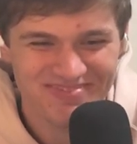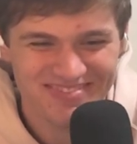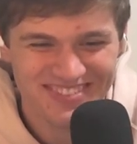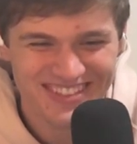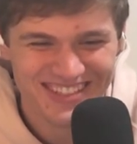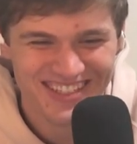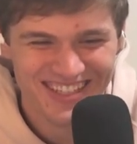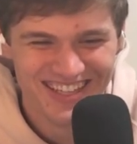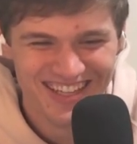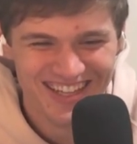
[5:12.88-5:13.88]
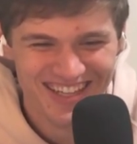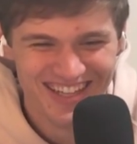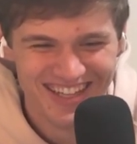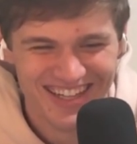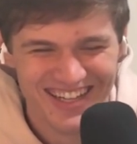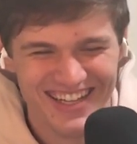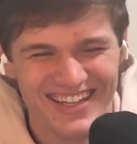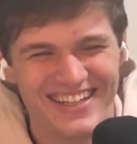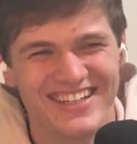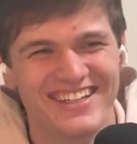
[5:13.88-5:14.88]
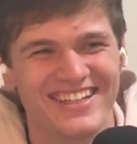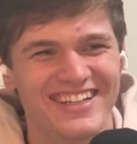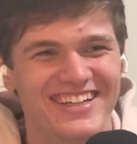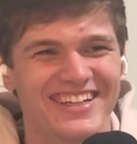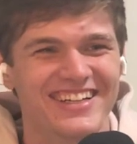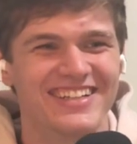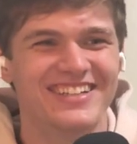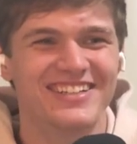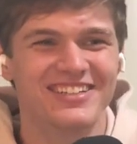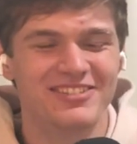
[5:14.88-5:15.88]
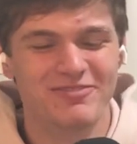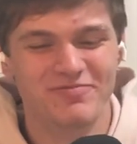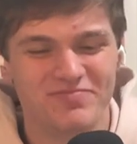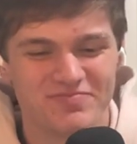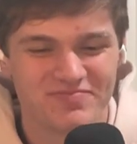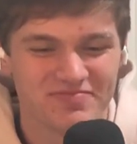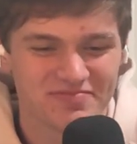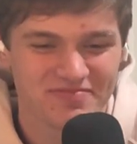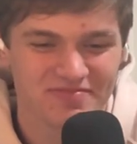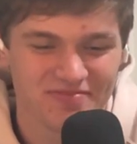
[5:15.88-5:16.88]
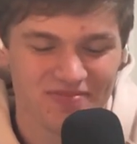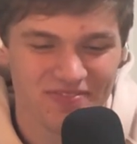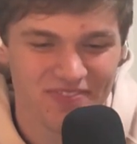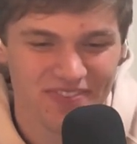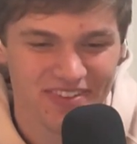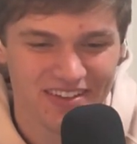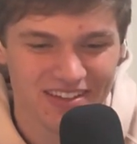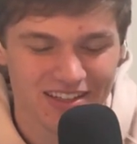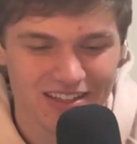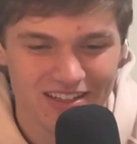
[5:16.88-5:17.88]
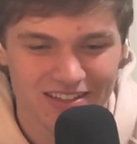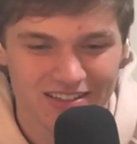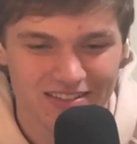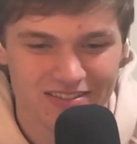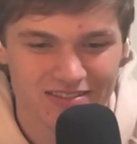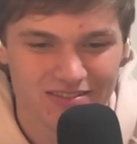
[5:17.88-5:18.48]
(not speaking)